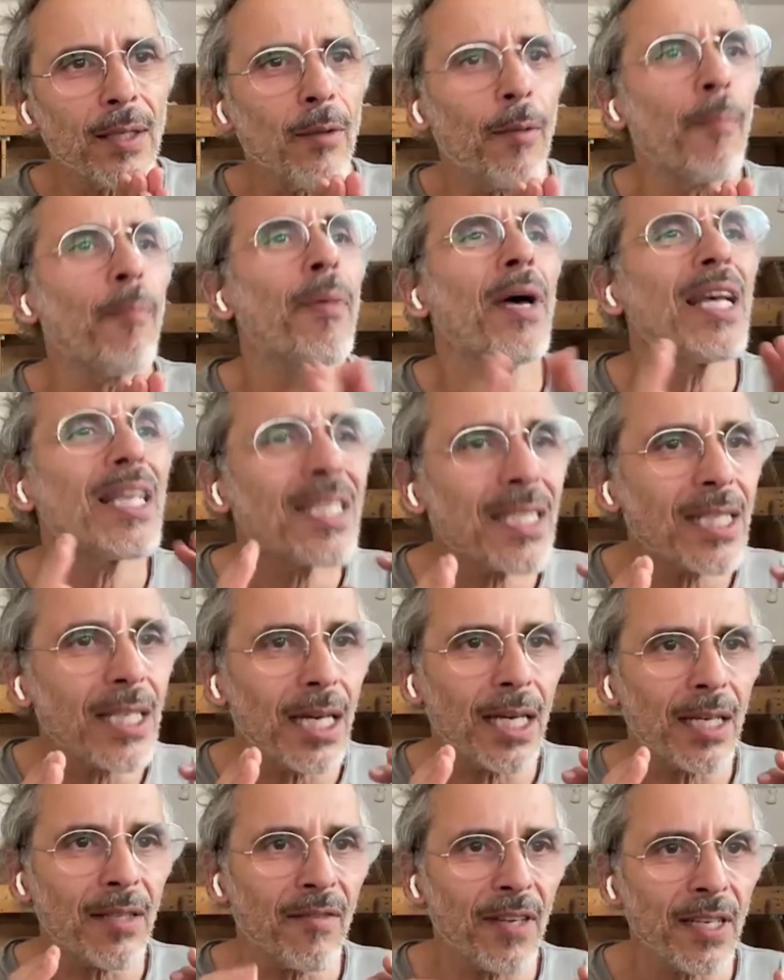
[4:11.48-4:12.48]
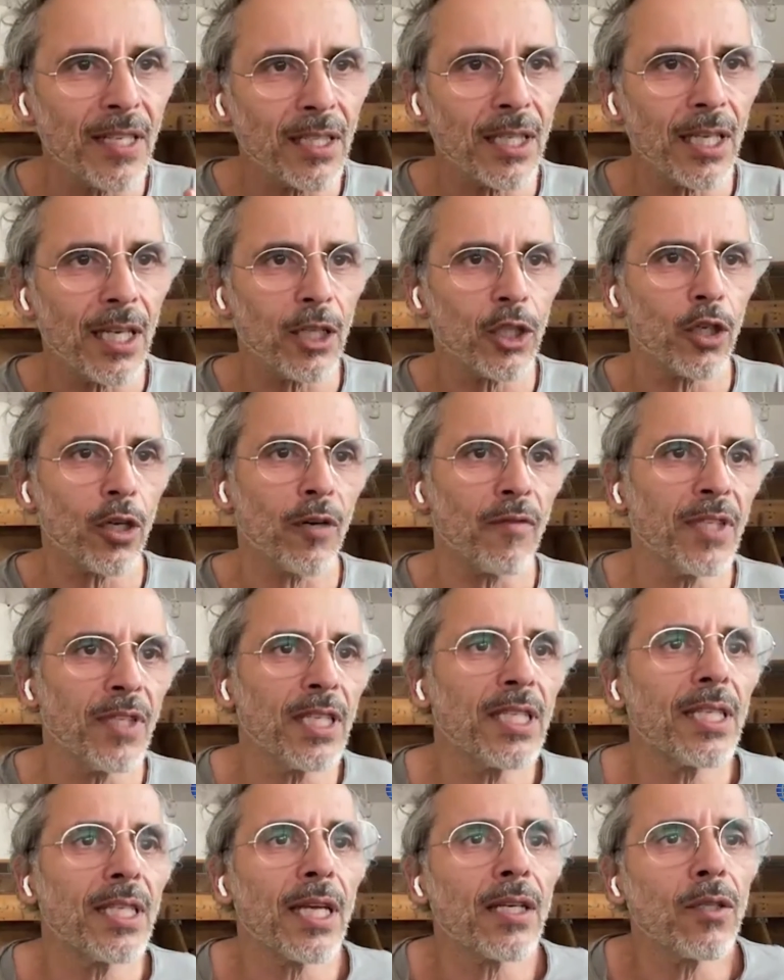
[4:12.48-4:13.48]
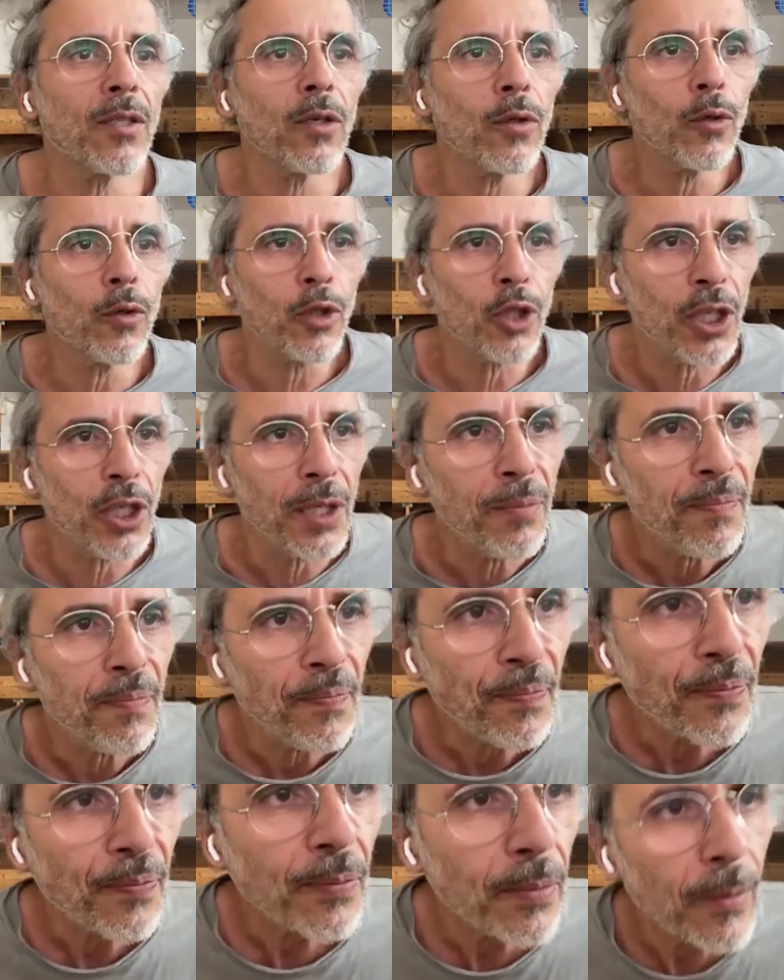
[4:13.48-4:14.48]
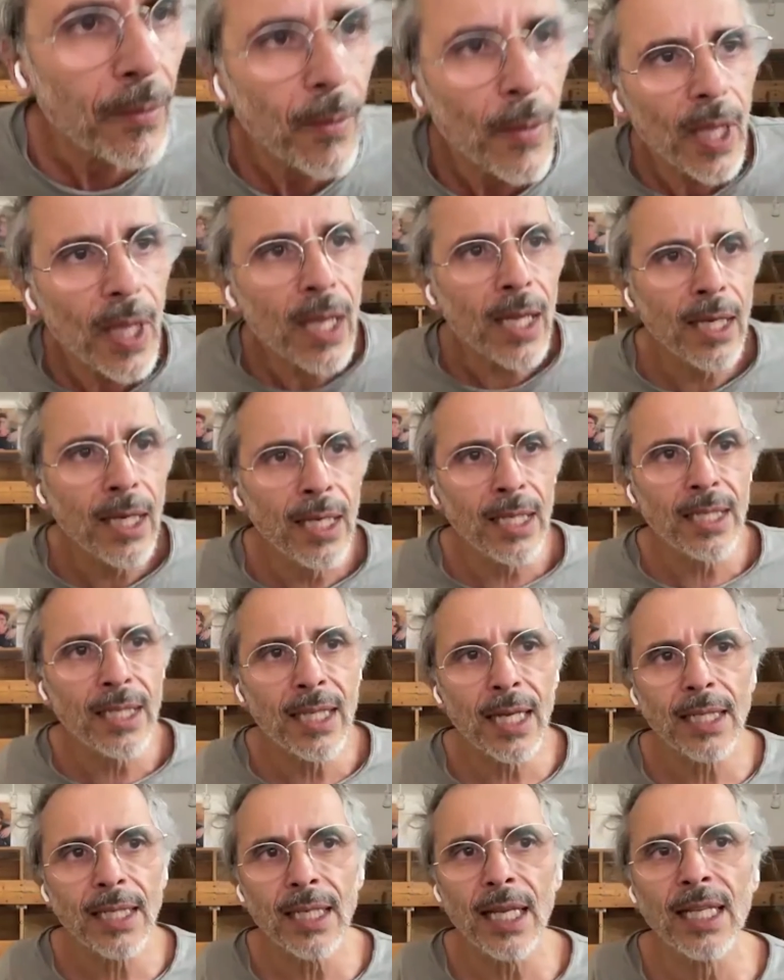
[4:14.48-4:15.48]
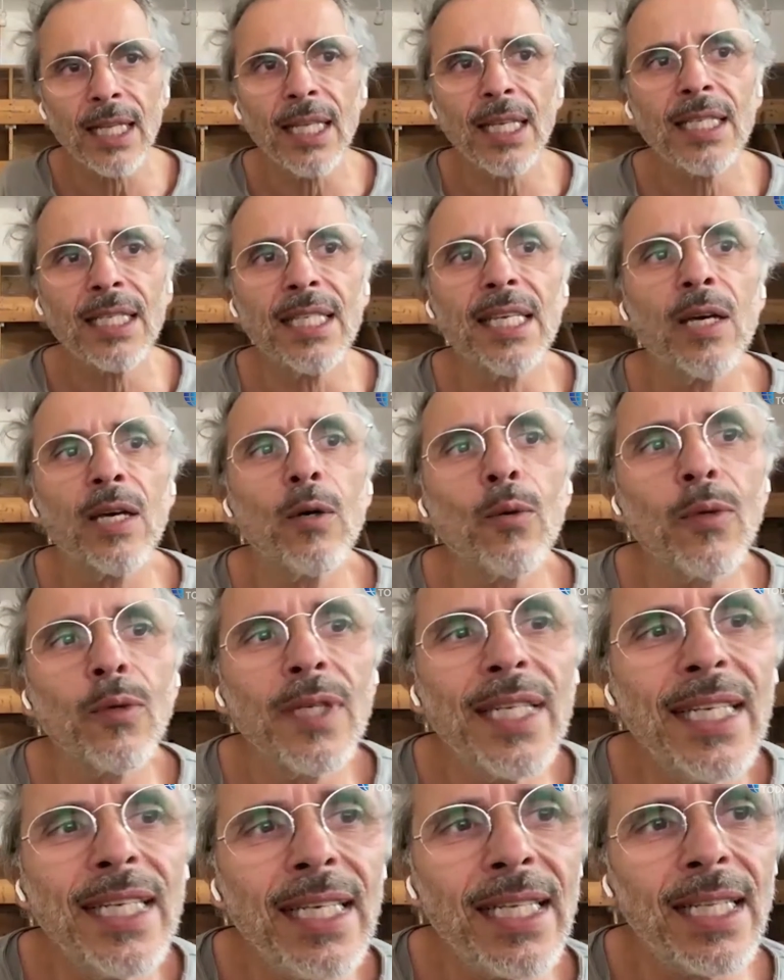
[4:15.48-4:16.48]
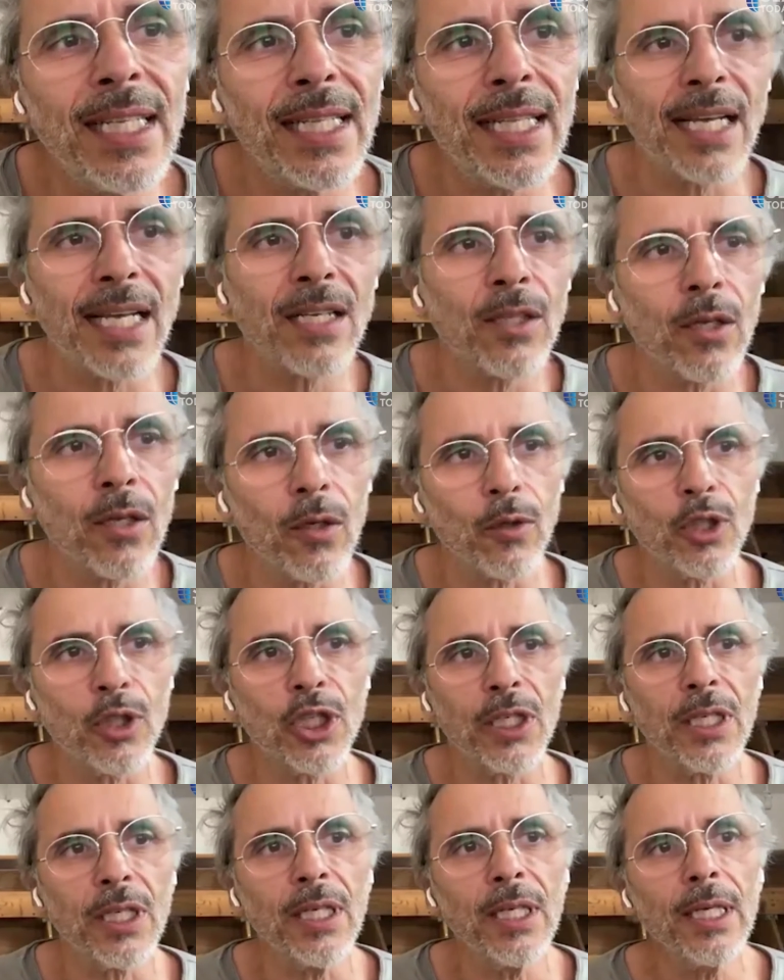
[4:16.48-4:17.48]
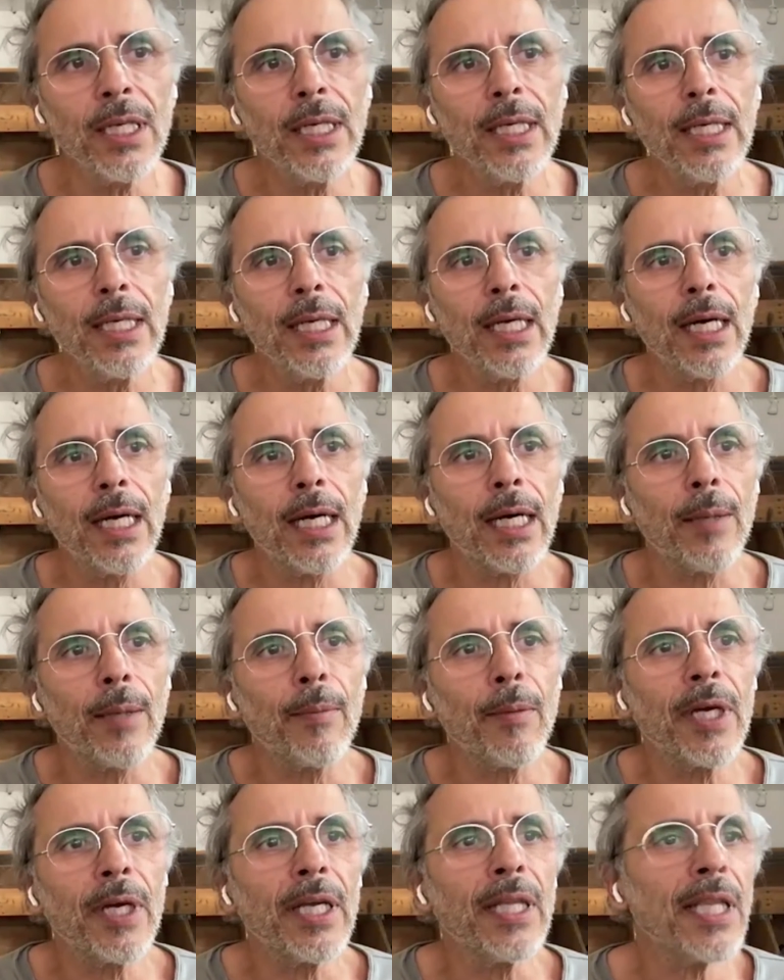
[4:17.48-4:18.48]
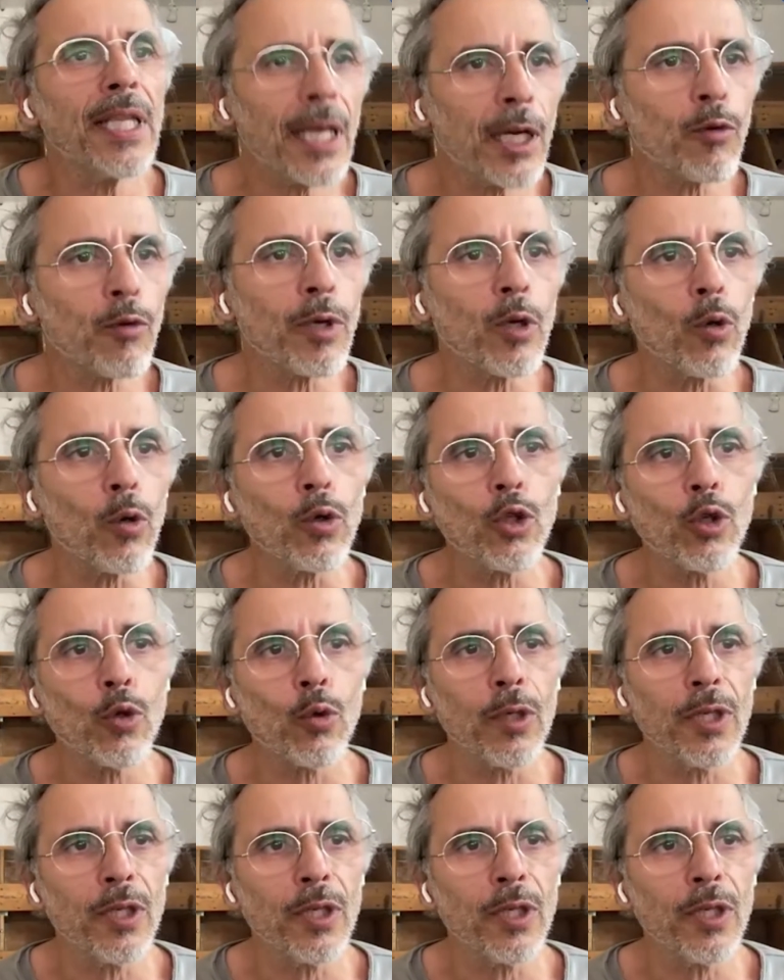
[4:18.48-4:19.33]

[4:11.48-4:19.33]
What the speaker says: best advantage of this technology is that it is the only technology in the agricultural